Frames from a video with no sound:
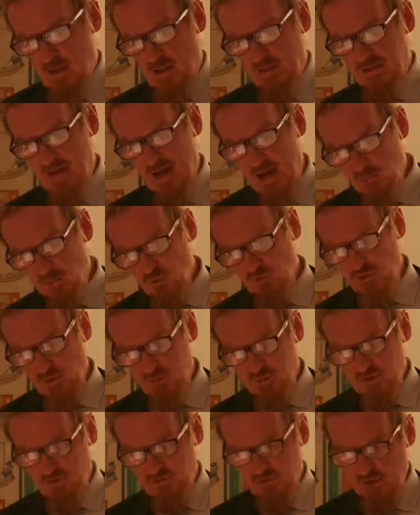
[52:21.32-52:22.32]
In the Abu
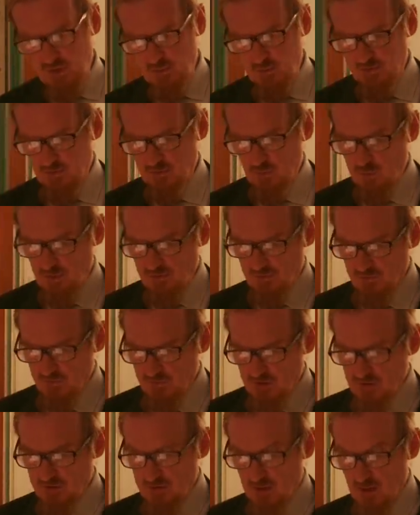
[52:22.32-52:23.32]
Dhabi syllabus, one
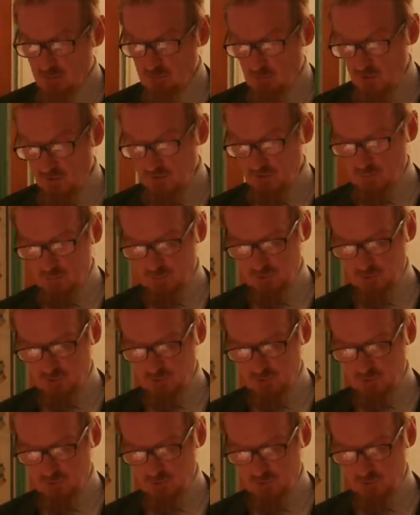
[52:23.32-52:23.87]
sees how modern